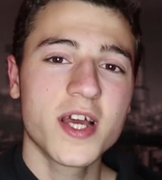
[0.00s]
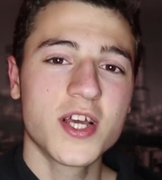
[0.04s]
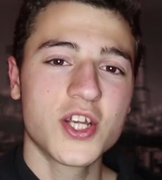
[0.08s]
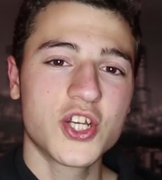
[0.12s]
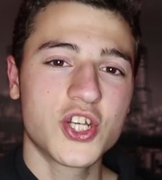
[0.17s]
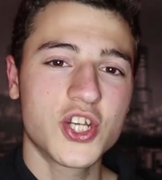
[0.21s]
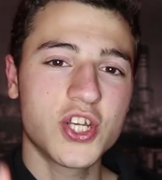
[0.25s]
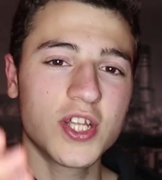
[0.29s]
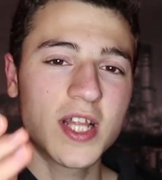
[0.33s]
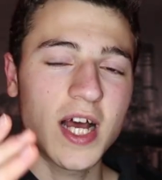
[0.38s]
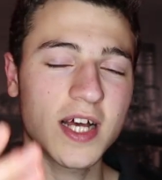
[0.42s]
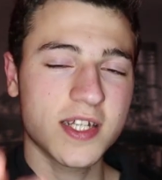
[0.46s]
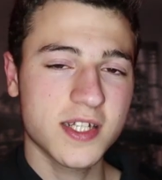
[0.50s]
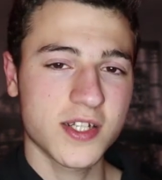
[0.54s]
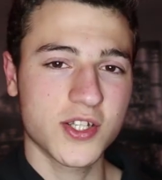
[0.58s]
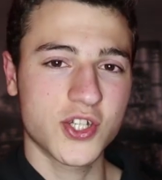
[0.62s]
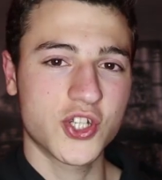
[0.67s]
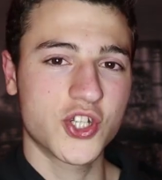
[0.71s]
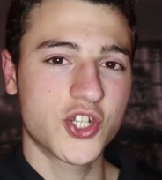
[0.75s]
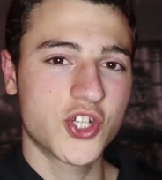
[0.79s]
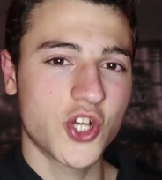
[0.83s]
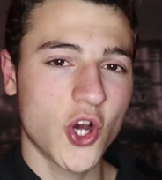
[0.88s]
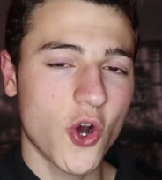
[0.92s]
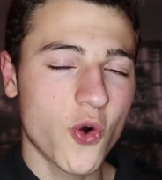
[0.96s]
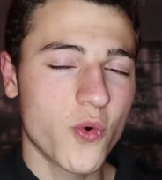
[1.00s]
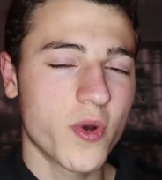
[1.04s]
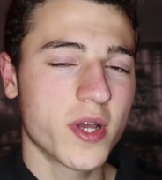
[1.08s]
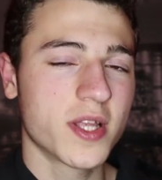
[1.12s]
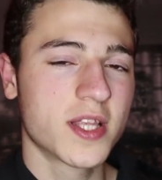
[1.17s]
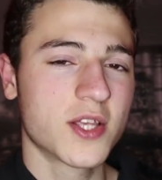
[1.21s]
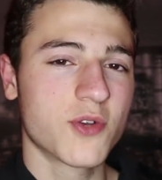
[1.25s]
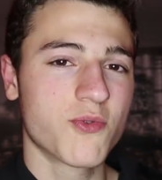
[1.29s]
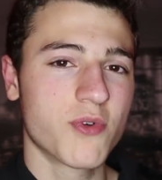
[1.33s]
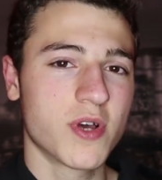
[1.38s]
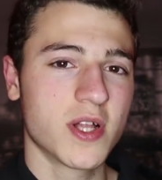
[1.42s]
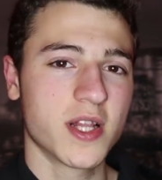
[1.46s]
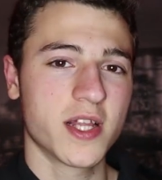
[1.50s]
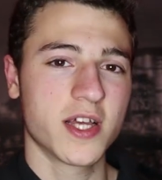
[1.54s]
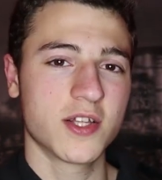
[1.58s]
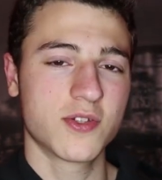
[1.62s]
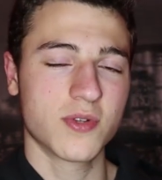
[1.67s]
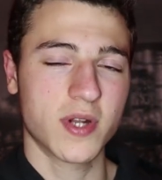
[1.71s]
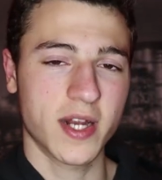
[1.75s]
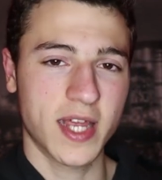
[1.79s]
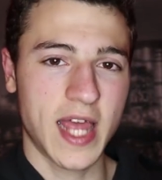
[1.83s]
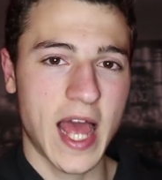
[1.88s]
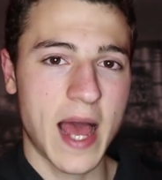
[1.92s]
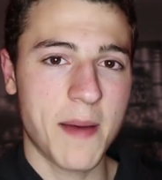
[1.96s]
She doesn't show it really
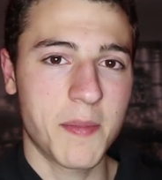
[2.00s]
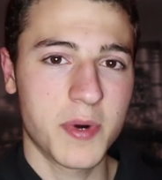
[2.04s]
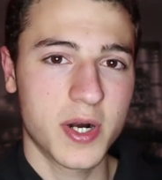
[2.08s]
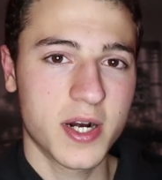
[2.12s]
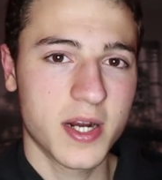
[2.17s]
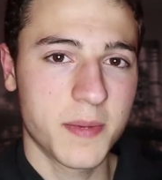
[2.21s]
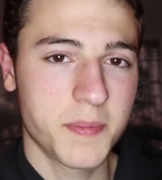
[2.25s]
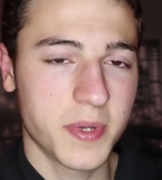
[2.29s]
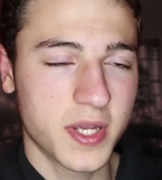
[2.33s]
to the camera,